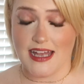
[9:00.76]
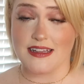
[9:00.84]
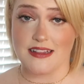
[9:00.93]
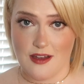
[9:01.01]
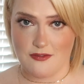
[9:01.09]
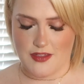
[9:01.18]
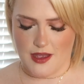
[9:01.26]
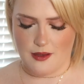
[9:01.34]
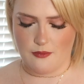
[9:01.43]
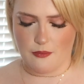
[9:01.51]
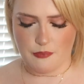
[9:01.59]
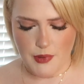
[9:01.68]
I love
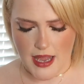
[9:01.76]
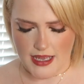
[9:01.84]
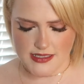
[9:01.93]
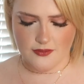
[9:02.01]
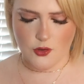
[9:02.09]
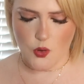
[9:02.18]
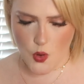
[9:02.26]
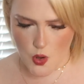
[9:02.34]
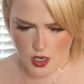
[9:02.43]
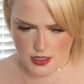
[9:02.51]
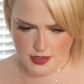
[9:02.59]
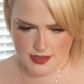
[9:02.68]
them. But, of
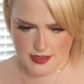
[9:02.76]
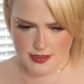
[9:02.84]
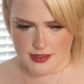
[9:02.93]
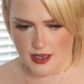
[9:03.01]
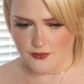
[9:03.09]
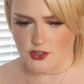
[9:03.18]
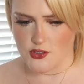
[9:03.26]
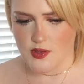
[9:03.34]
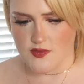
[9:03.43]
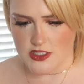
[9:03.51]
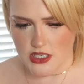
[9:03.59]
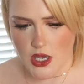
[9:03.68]
course, every
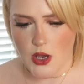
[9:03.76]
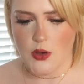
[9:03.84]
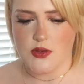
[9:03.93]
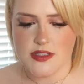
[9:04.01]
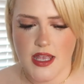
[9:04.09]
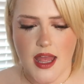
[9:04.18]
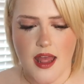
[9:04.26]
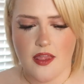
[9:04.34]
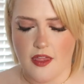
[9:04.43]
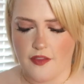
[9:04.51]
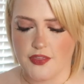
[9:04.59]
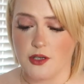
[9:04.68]
Swifty knows
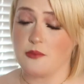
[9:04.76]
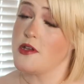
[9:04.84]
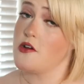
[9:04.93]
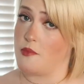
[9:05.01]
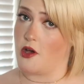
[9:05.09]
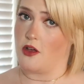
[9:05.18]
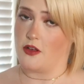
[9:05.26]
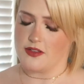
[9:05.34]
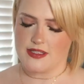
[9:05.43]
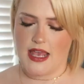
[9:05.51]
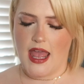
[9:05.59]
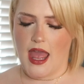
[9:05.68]
that they're mirror balls,